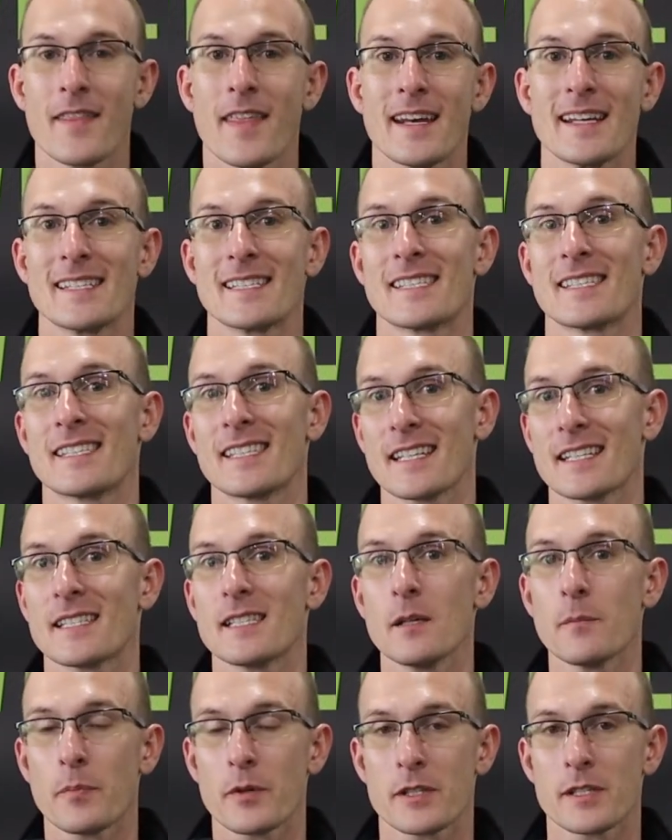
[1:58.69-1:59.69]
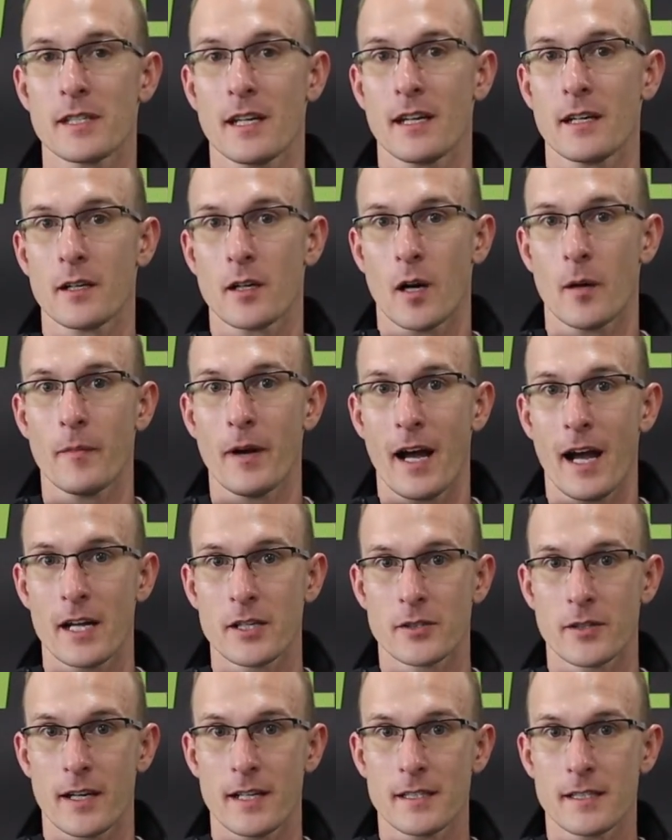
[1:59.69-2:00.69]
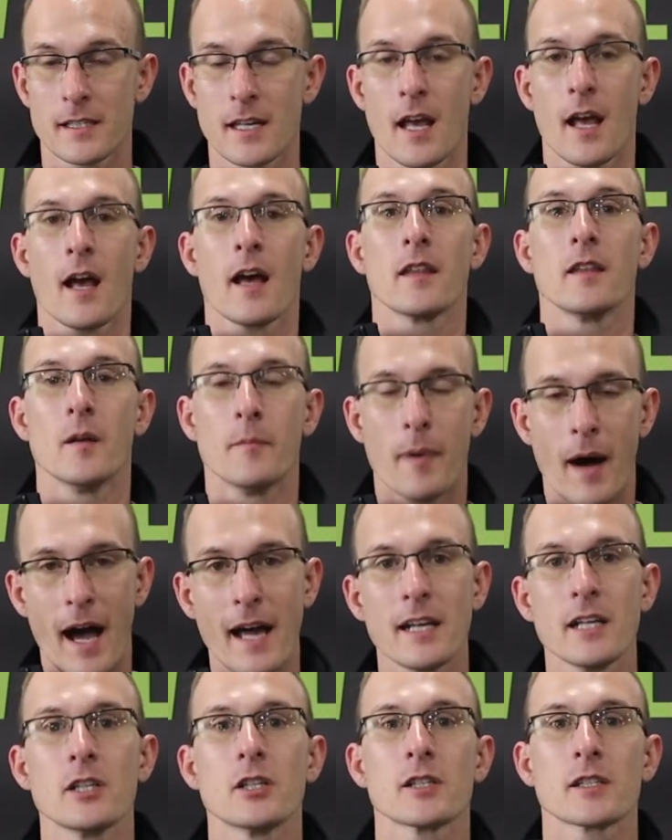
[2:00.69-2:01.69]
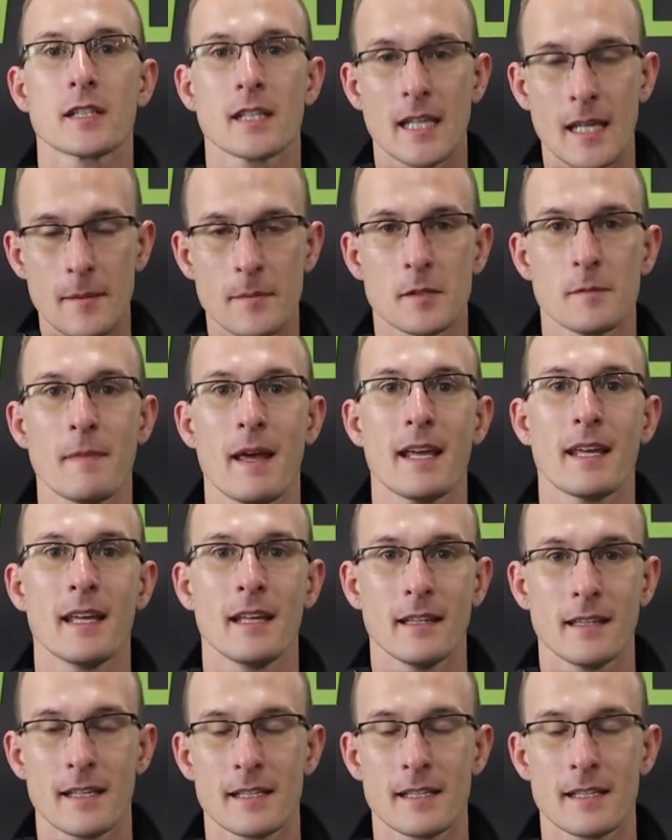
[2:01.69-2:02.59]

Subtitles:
that is 60% carbohydrates, the body just keeps making